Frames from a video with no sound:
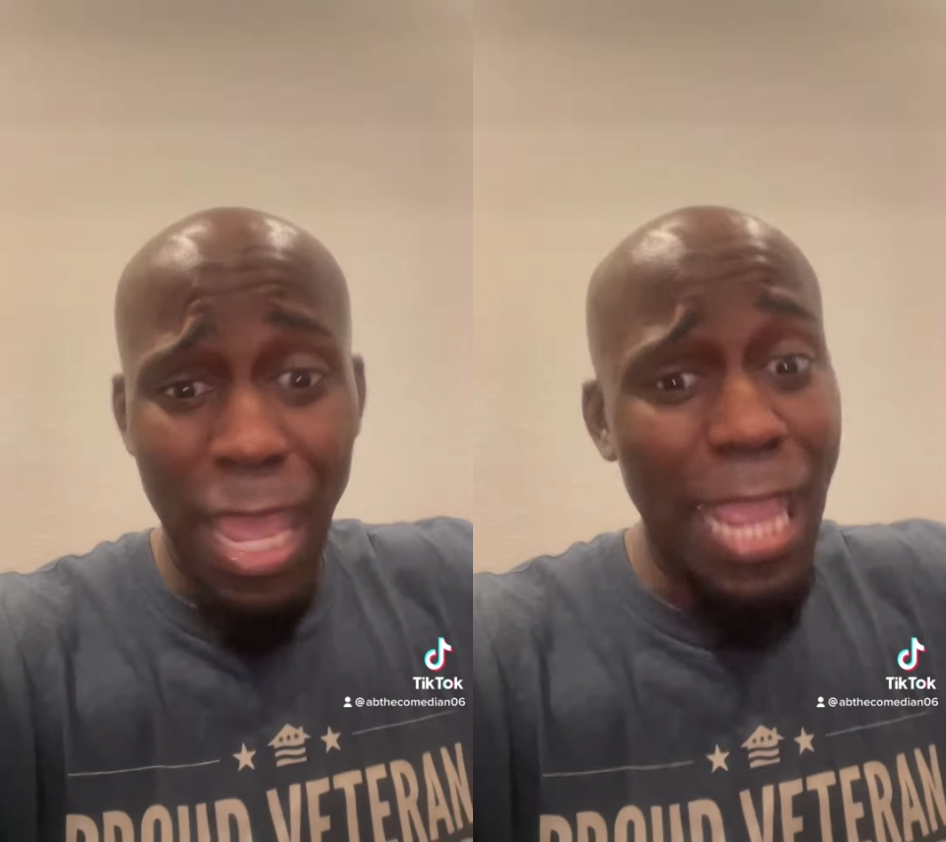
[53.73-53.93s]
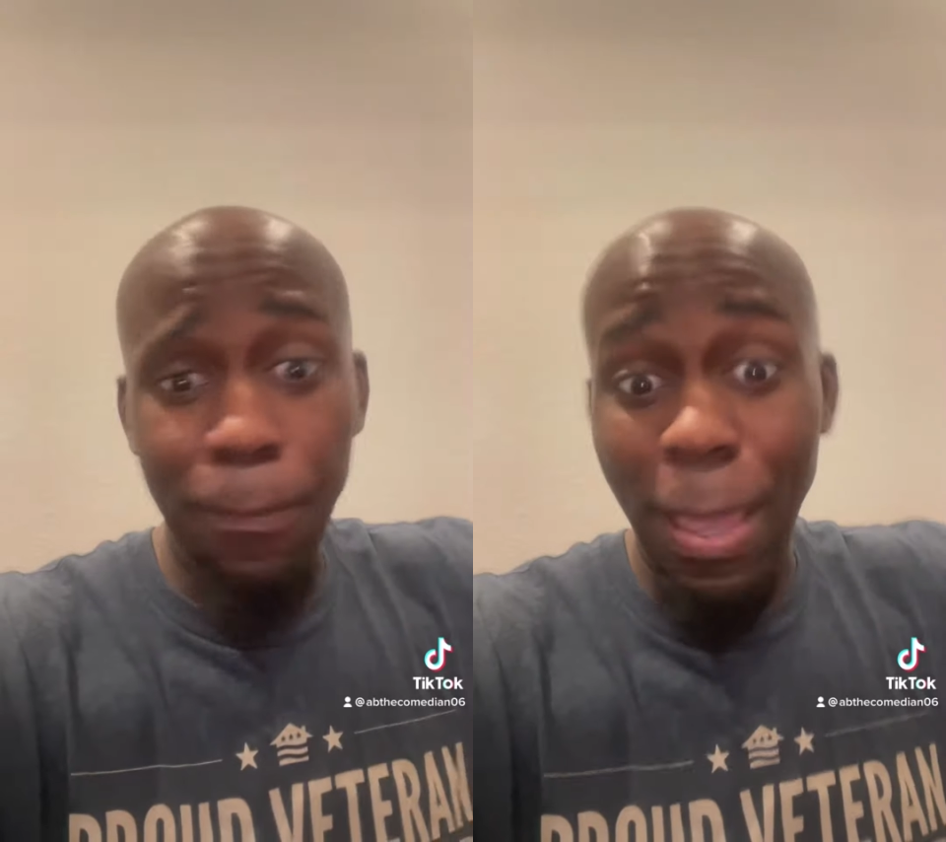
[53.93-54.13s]

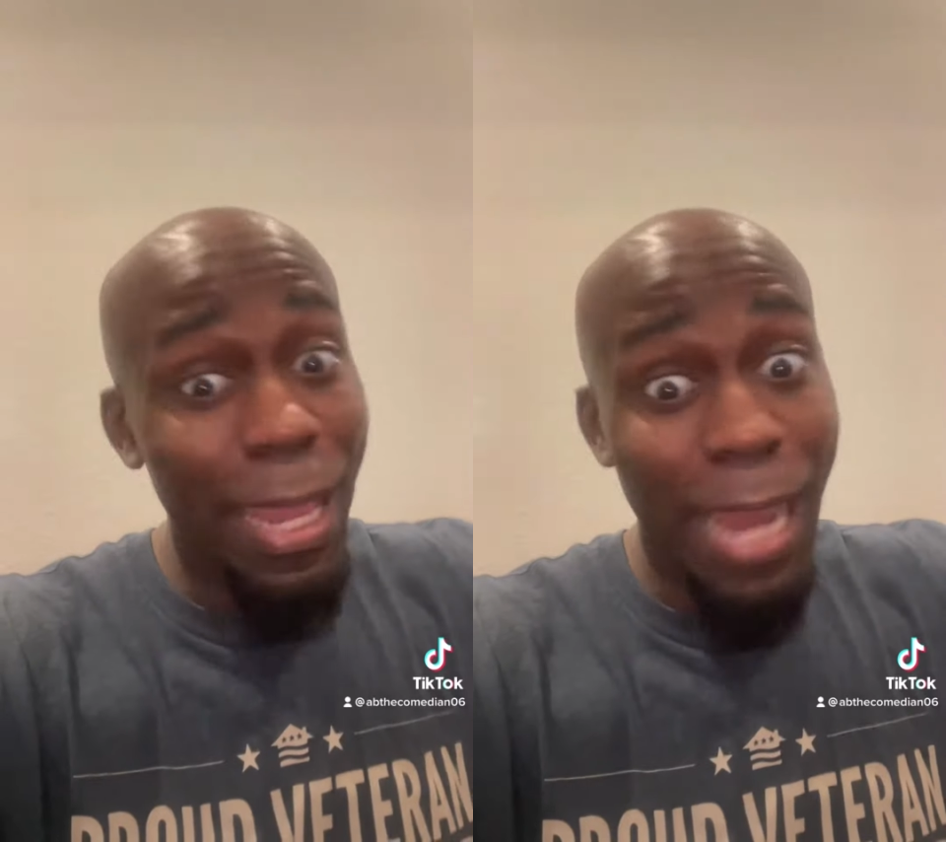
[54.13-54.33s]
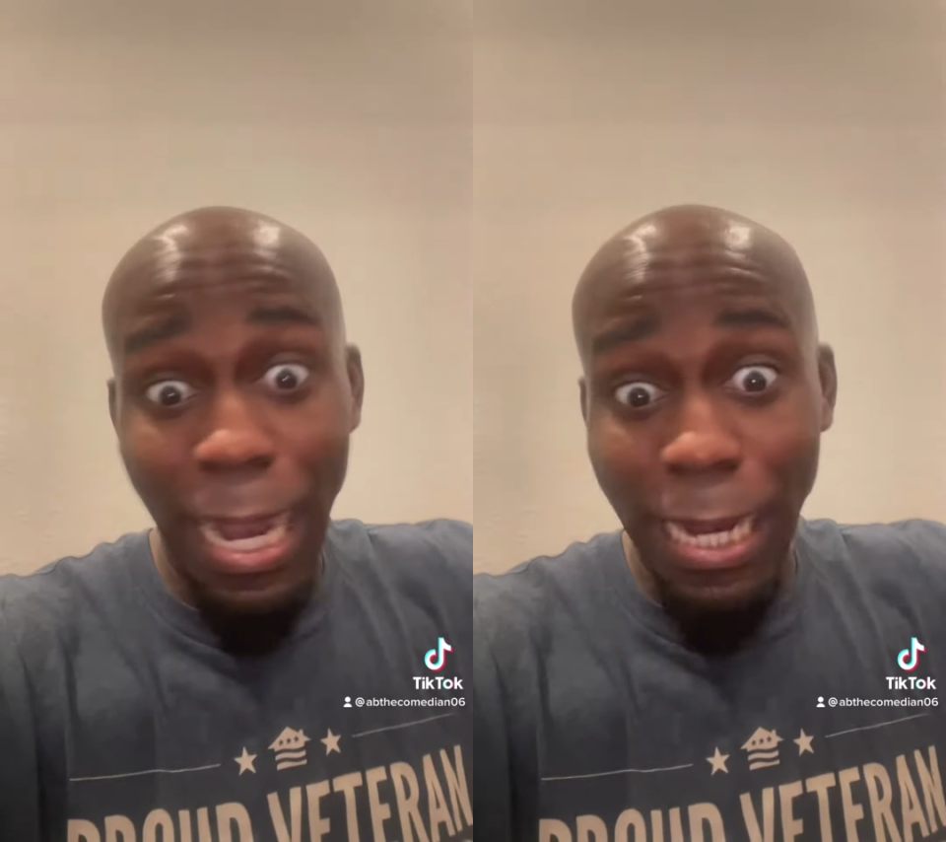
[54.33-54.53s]
Ain't
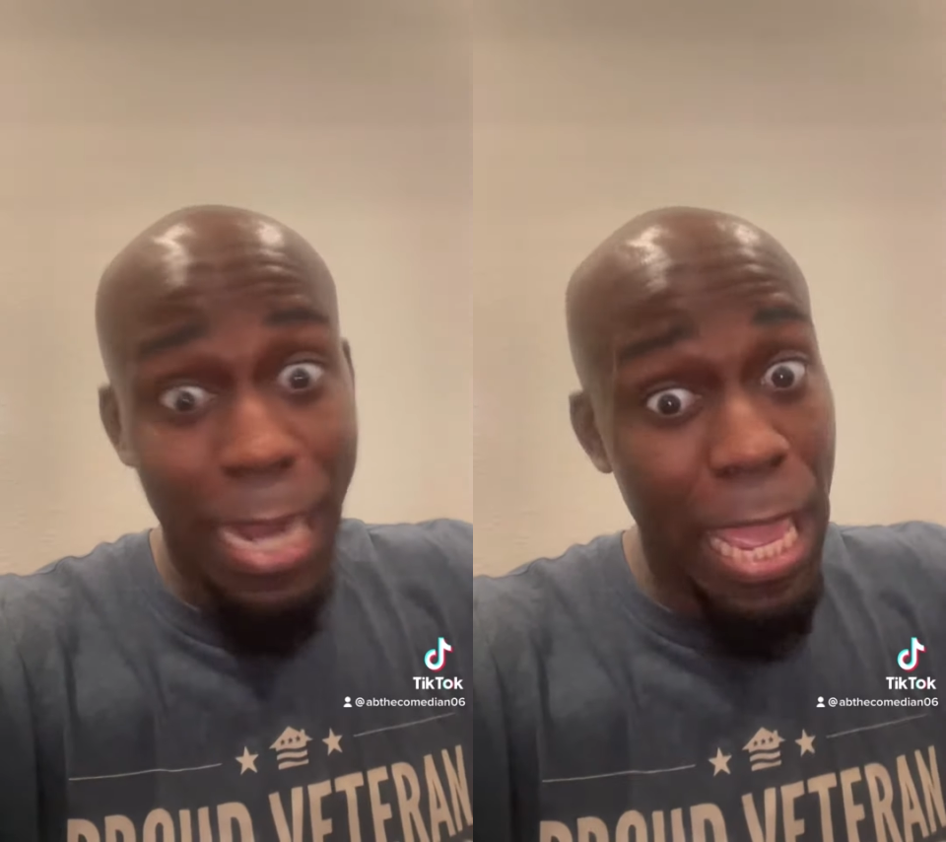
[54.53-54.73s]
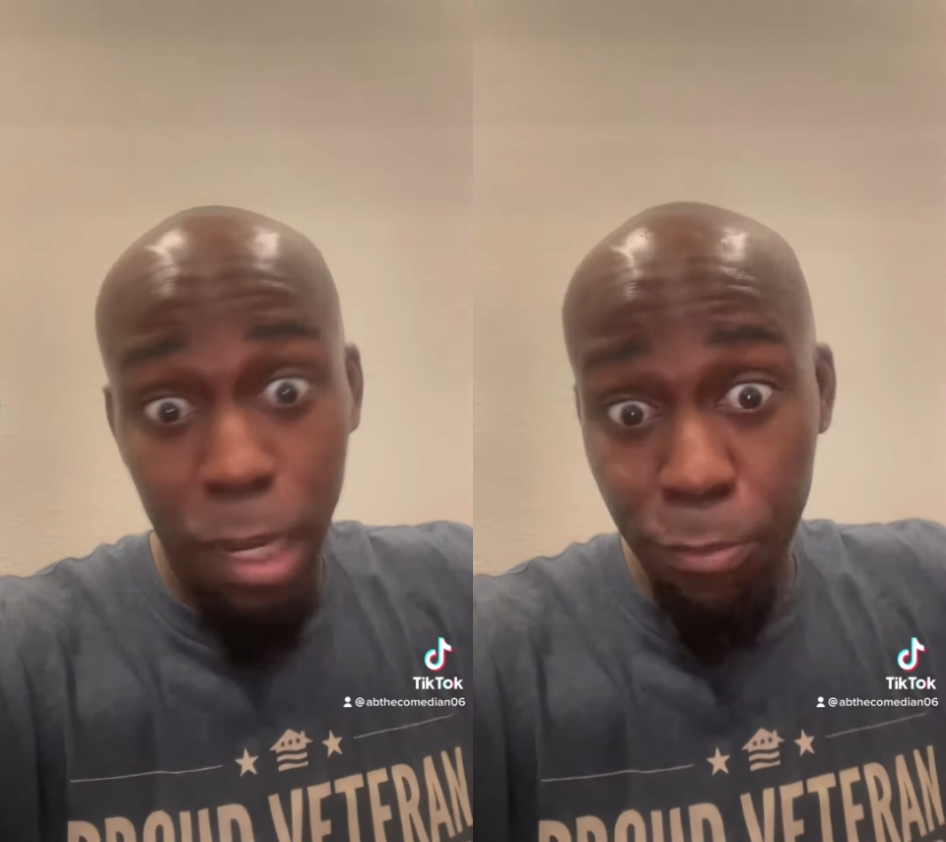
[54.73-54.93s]
paying out a
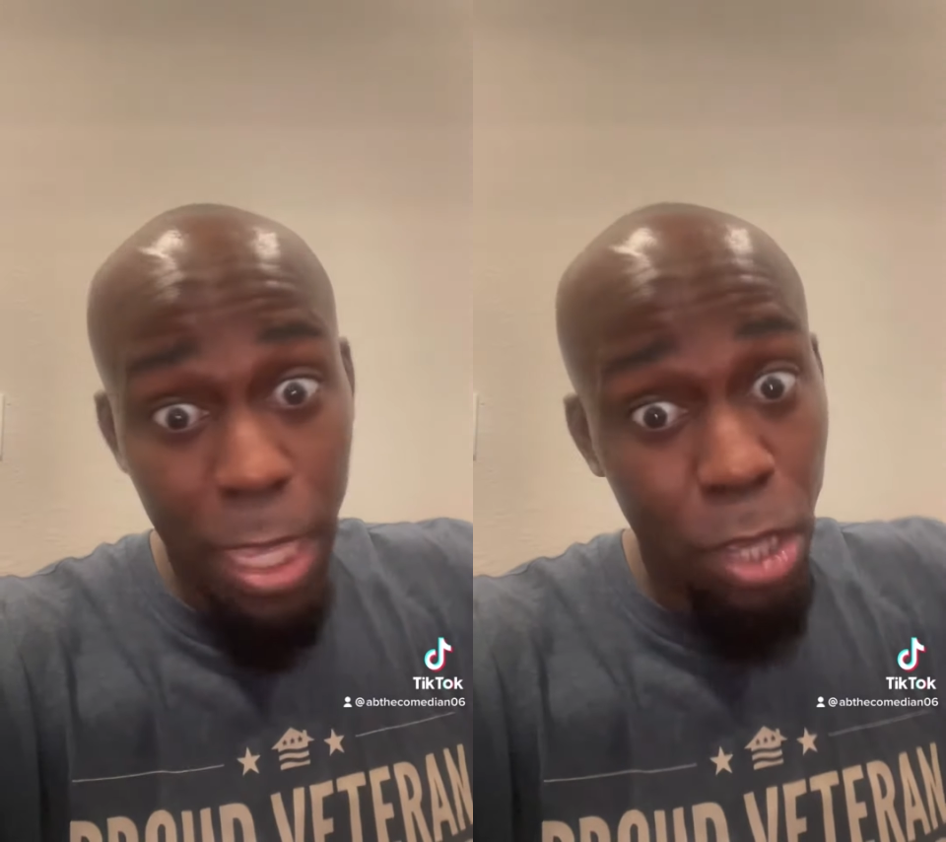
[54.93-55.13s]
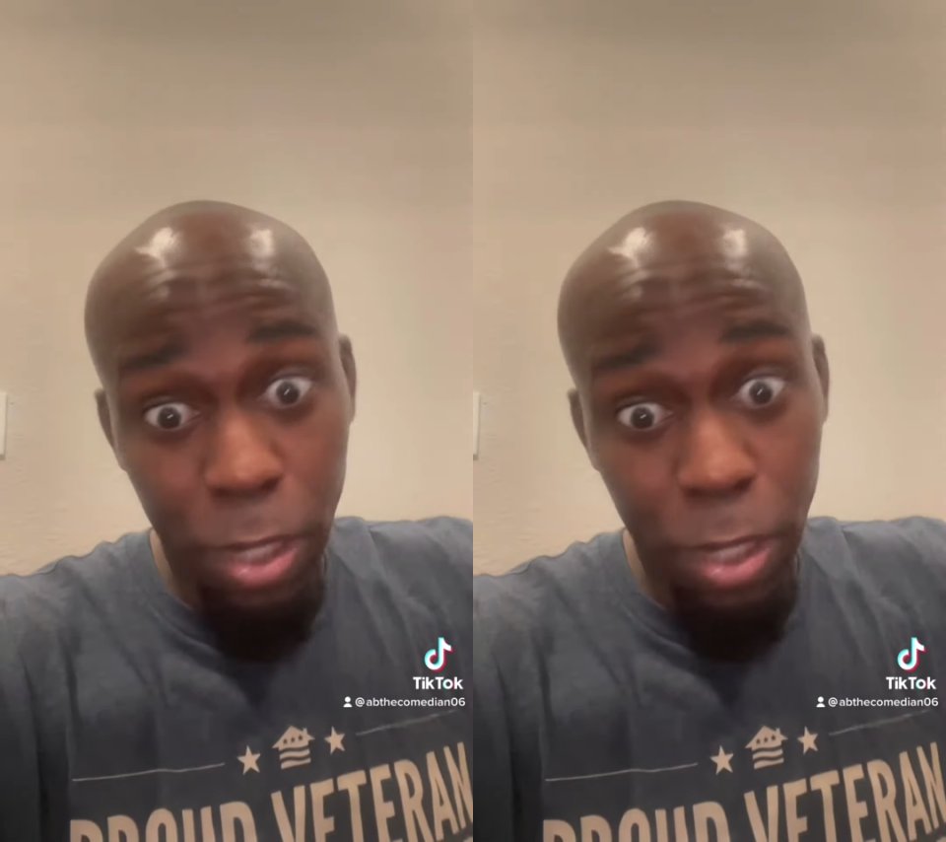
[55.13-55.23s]
damn bill